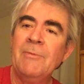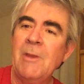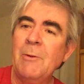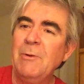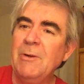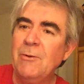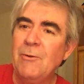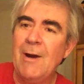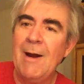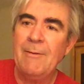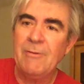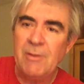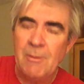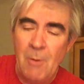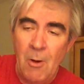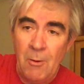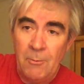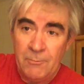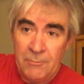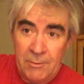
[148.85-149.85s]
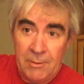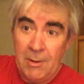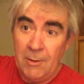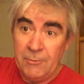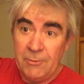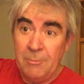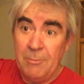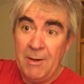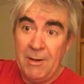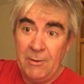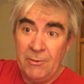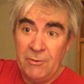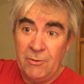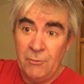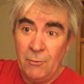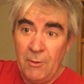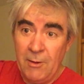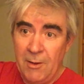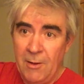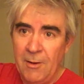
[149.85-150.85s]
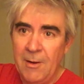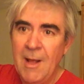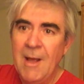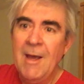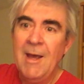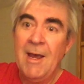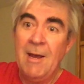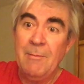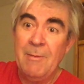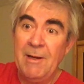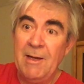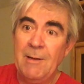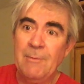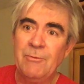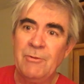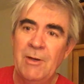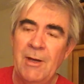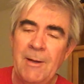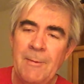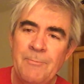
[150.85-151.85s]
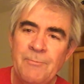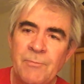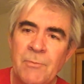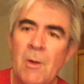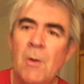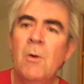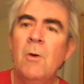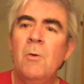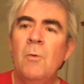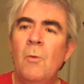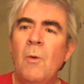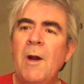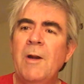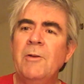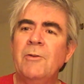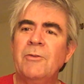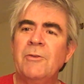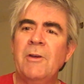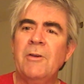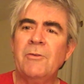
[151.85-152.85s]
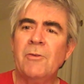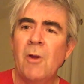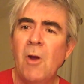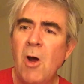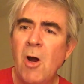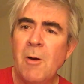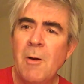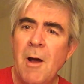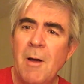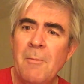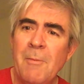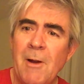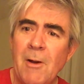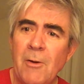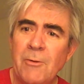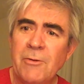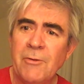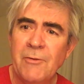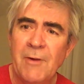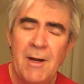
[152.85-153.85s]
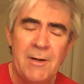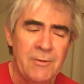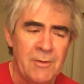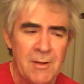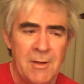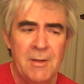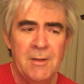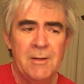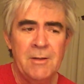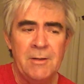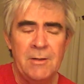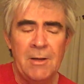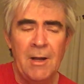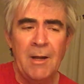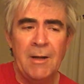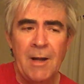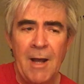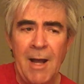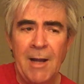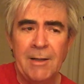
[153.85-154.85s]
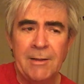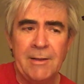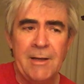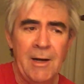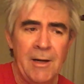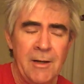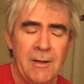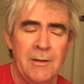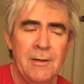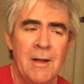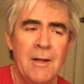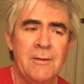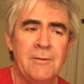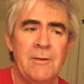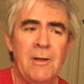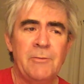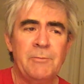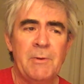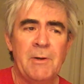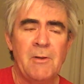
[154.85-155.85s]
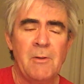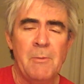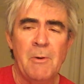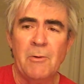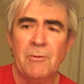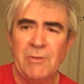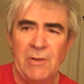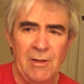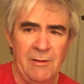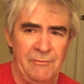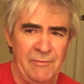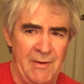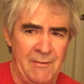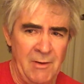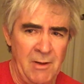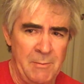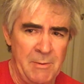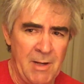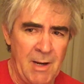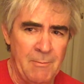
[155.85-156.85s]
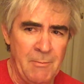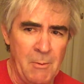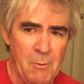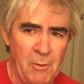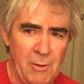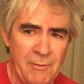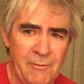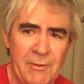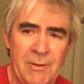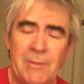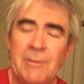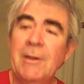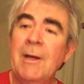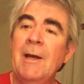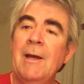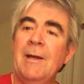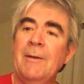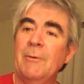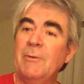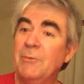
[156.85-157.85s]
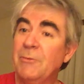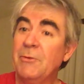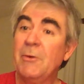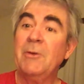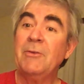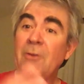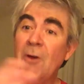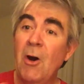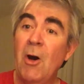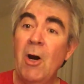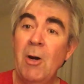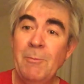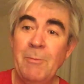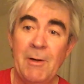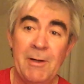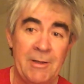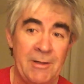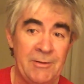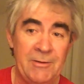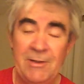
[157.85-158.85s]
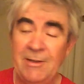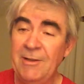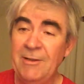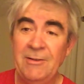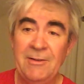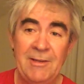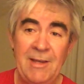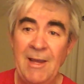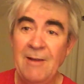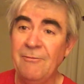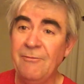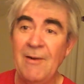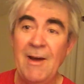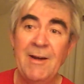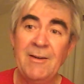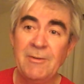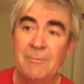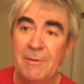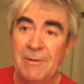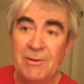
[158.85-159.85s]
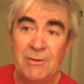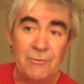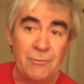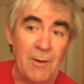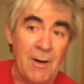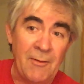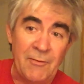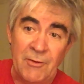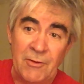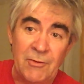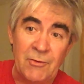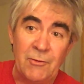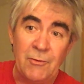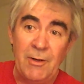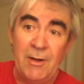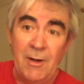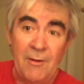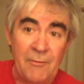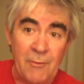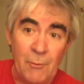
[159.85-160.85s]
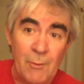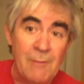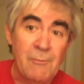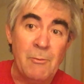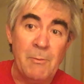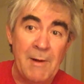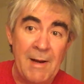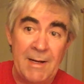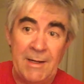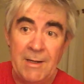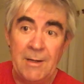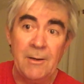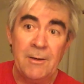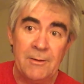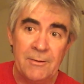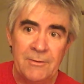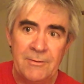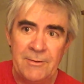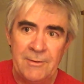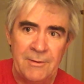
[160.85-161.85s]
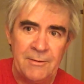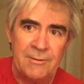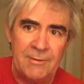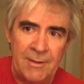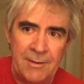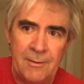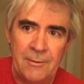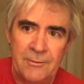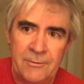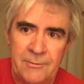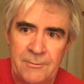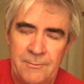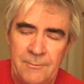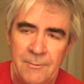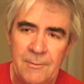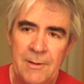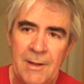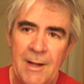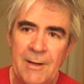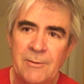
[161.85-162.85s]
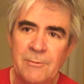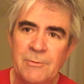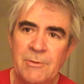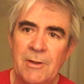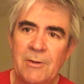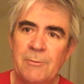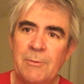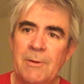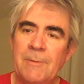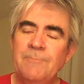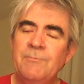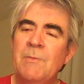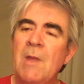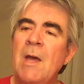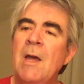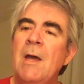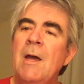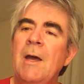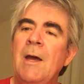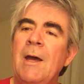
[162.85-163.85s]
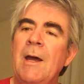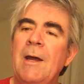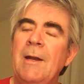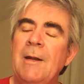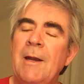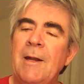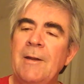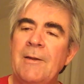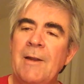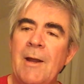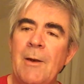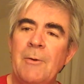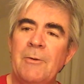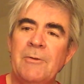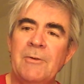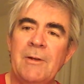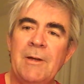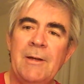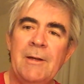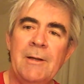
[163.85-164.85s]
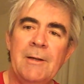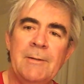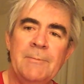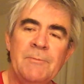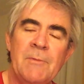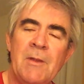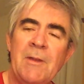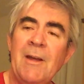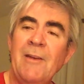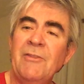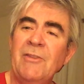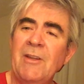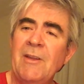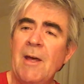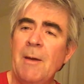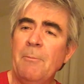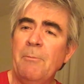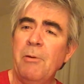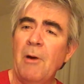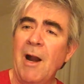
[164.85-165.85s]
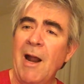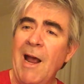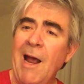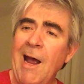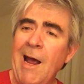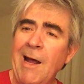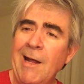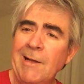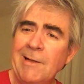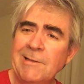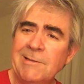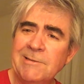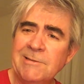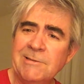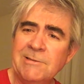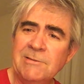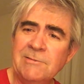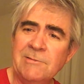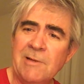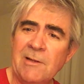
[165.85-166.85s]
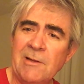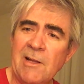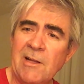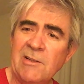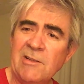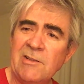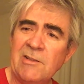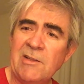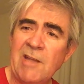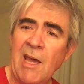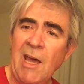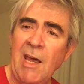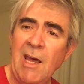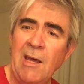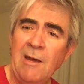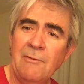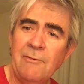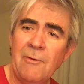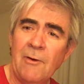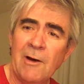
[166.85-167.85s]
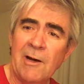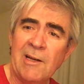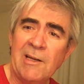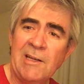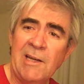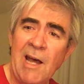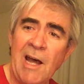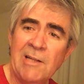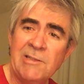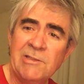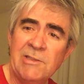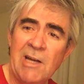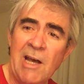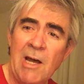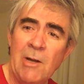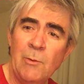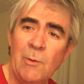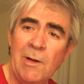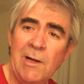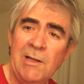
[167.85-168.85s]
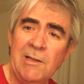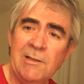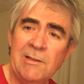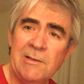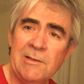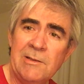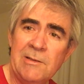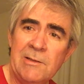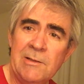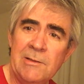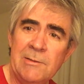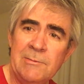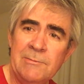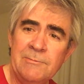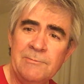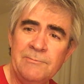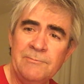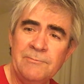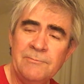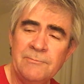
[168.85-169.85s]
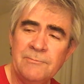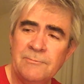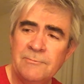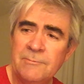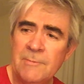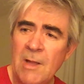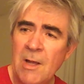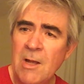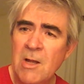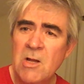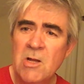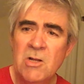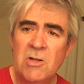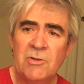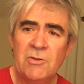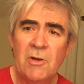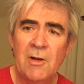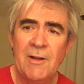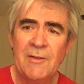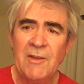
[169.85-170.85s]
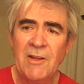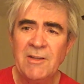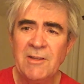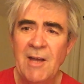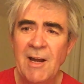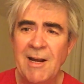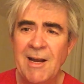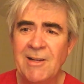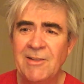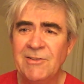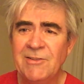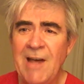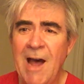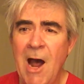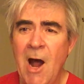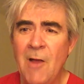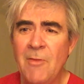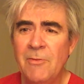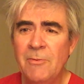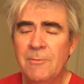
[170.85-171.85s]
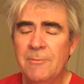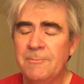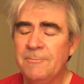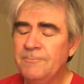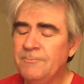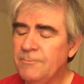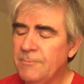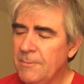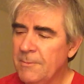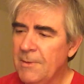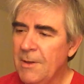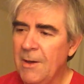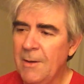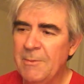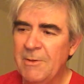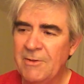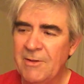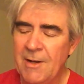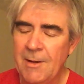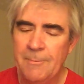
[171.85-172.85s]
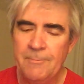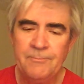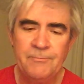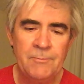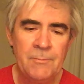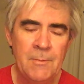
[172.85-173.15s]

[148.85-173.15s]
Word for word: Then we grab some, you know, somebody who's just walking along and make him say, Why do you stay so long, my lords of France? Yon island carrion, desperate to the bones, ill will favorably become the morning field. Which was always the hard part because you just can't find somebody just right off the street, off the riverbank, you know, just to say those lines from Shakespeare. And, and then I would say, uh, They said their prayers and they stay for catch and release. So let the tucket sound. No, I messed that up.